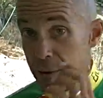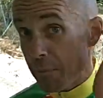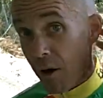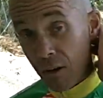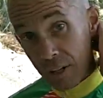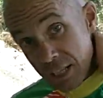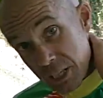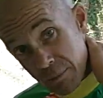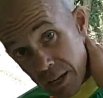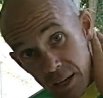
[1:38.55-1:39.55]
I'm bald, I
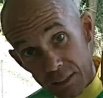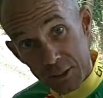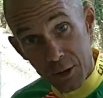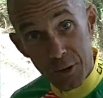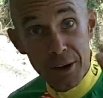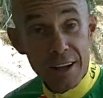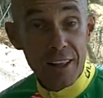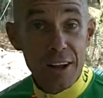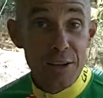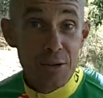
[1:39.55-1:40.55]
shave my head, so
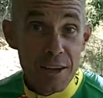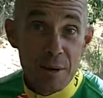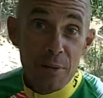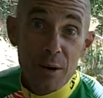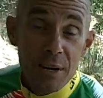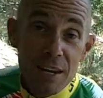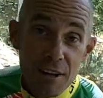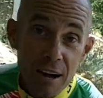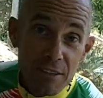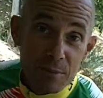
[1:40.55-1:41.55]
a lot of you with hair probably would
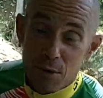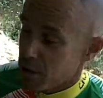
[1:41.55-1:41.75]
never have this